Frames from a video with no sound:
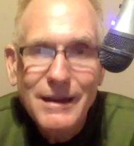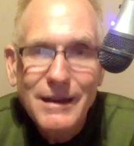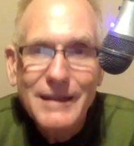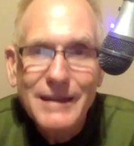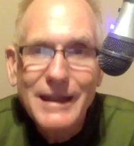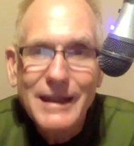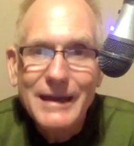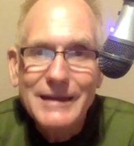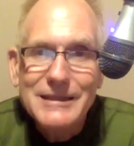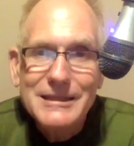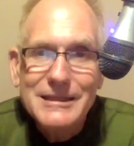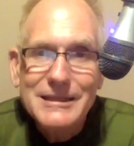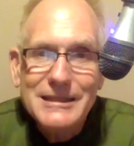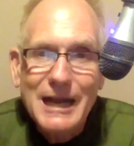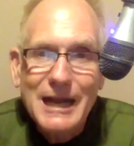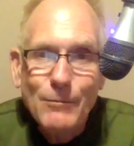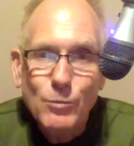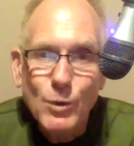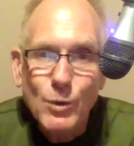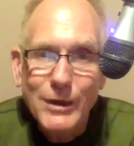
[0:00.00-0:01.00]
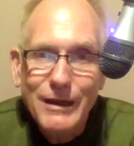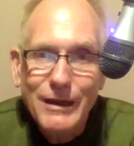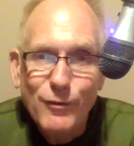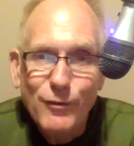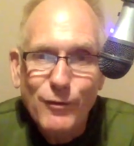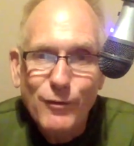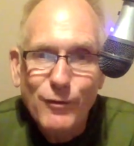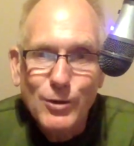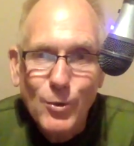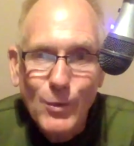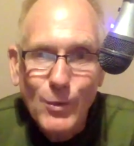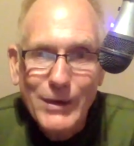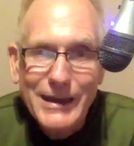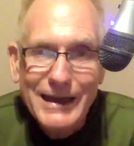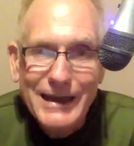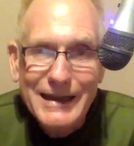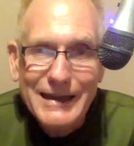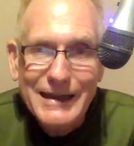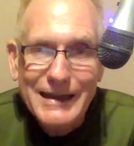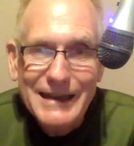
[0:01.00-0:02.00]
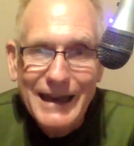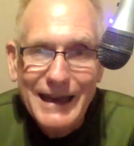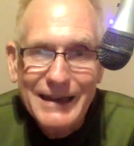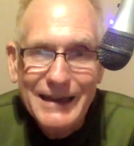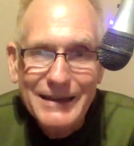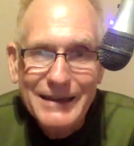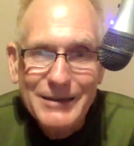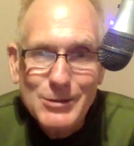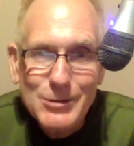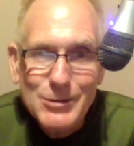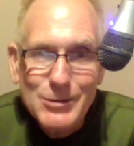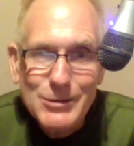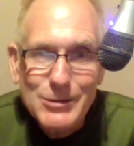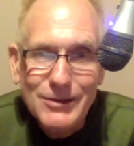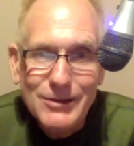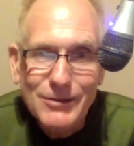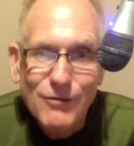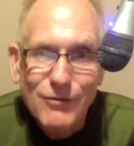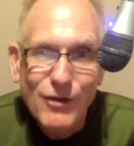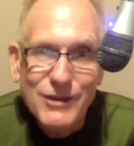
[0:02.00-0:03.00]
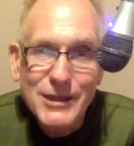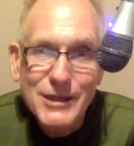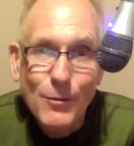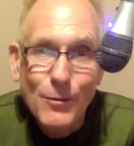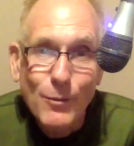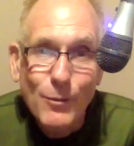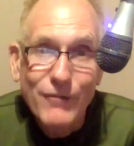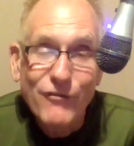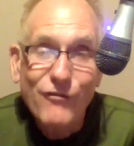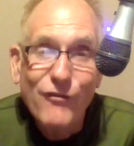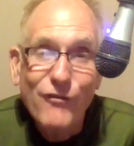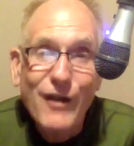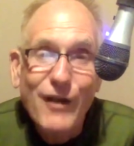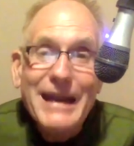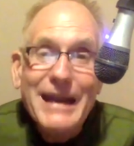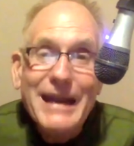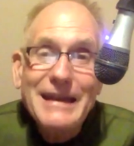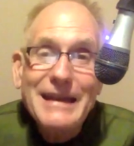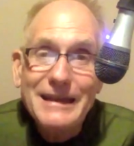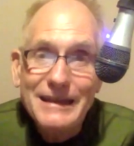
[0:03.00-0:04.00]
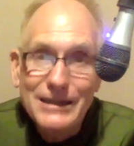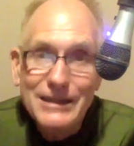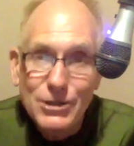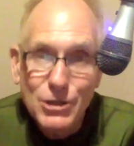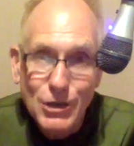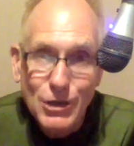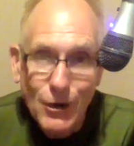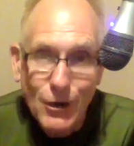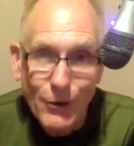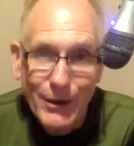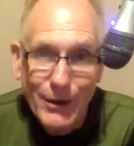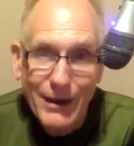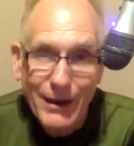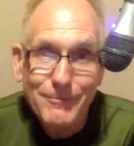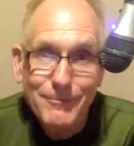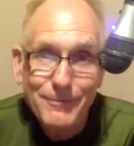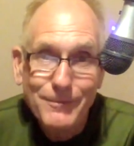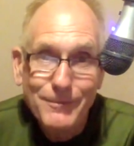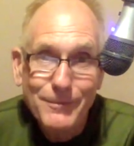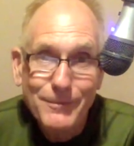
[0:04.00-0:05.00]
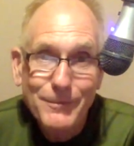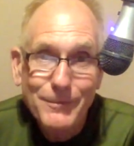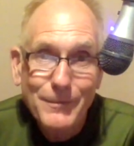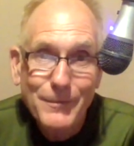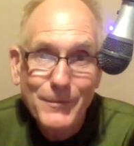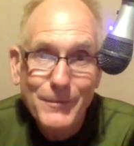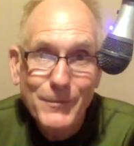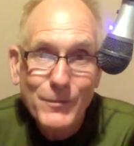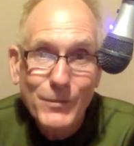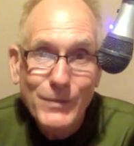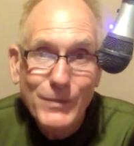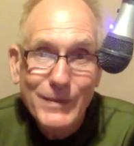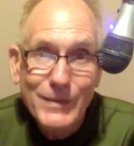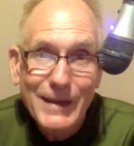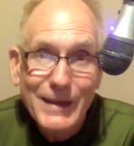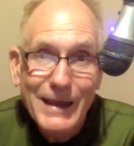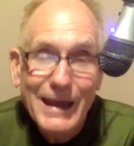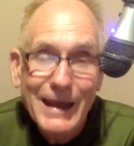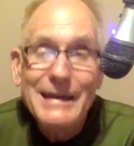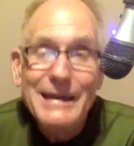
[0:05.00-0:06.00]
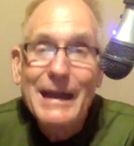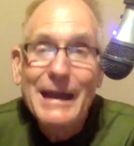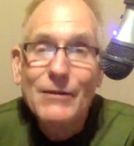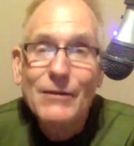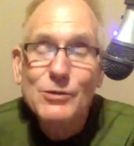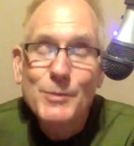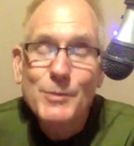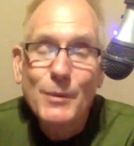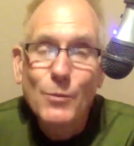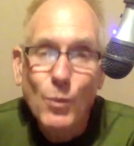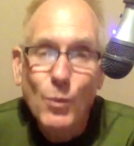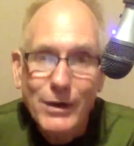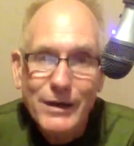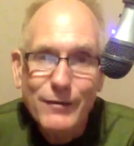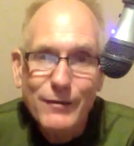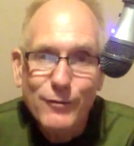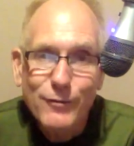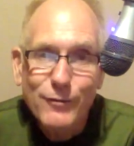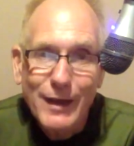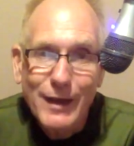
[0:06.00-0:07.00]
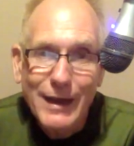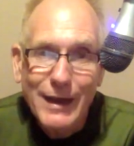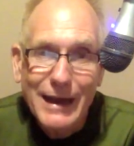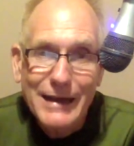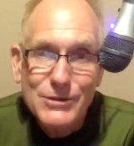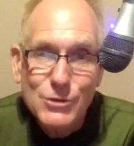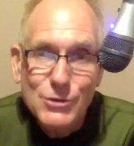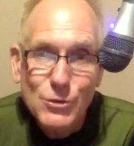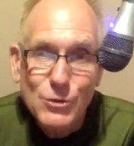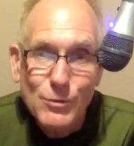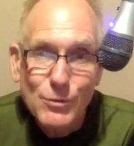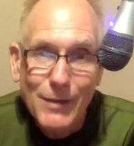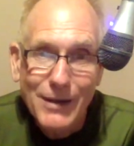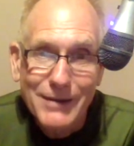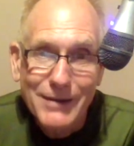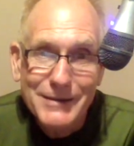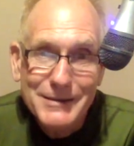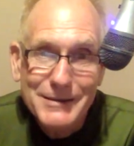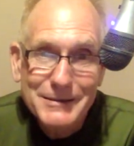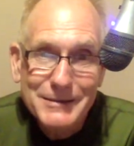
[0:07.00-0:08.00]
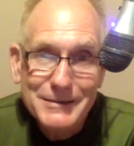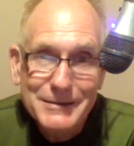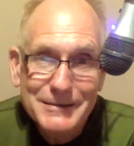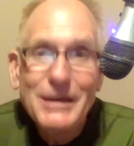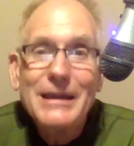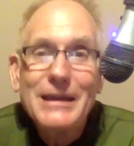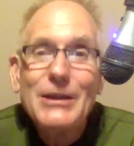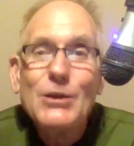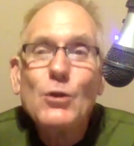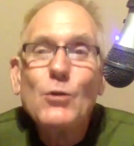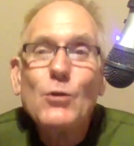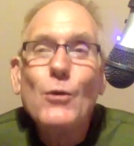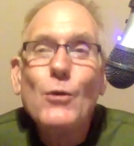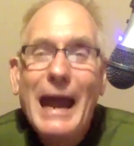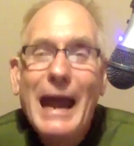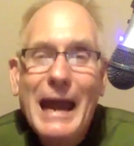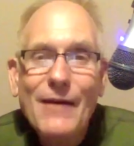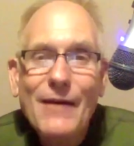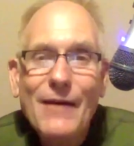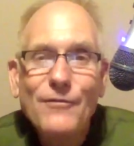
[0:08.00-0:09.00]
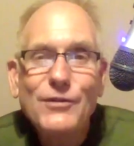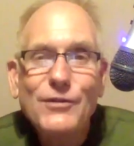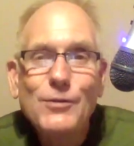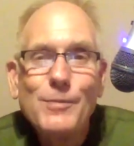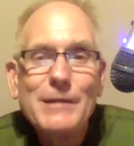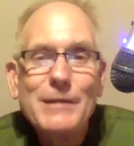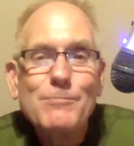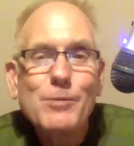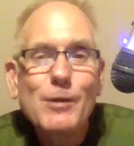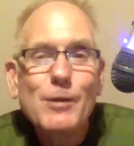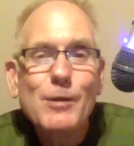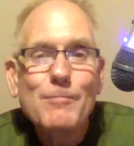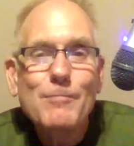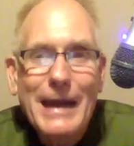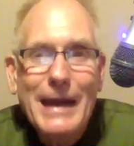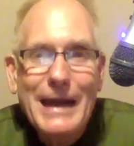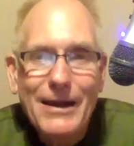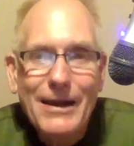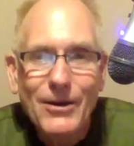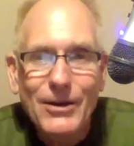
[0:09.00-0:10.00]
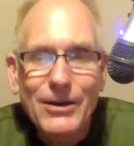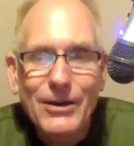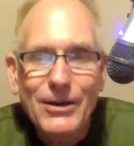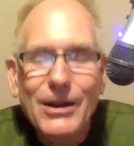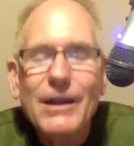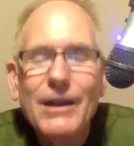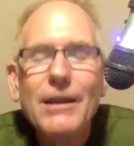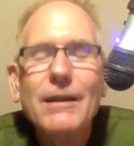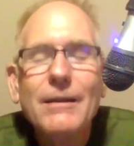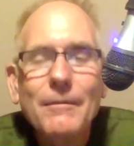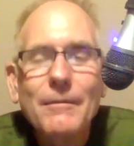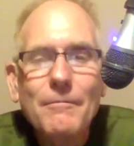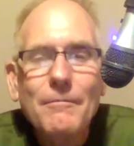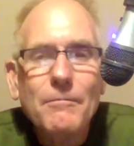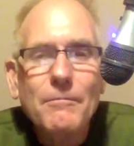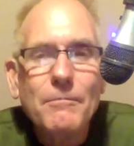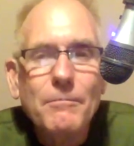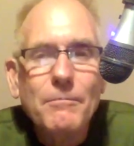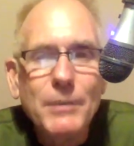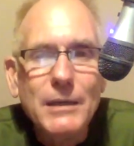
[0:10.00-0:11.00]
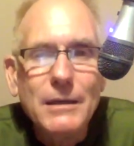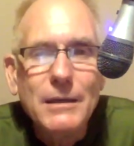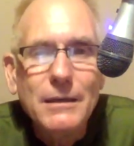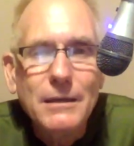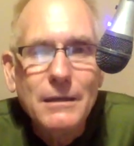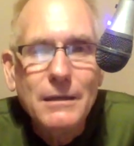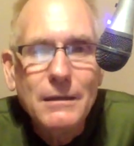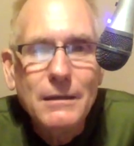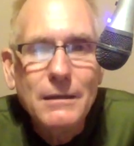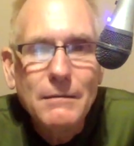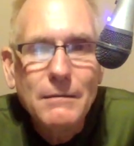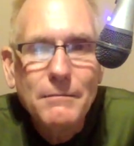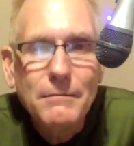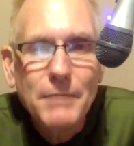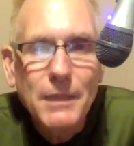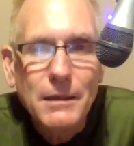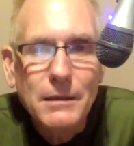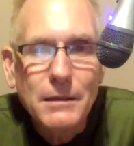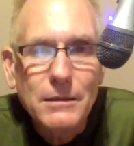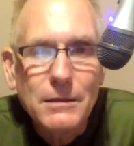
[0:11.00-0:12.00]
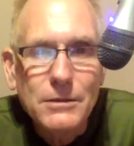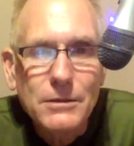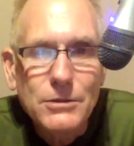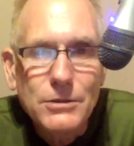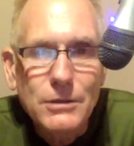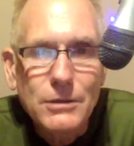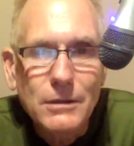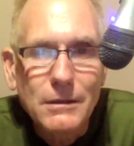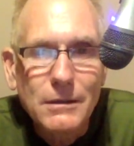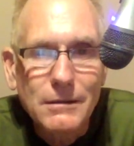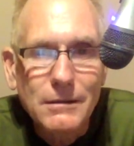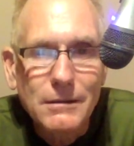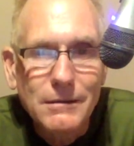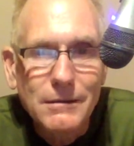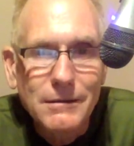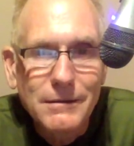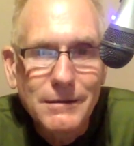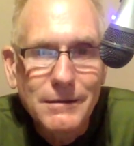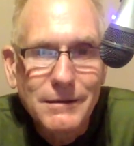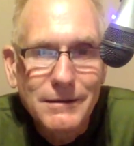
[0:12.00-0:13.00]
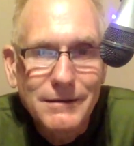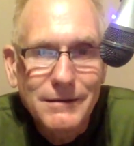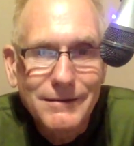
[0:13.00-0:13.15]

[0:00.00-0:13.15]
Then it stopped working for 28 days till someone finally showed up. And now it's been working for the last 2 months. You have to be prepared. Be patient.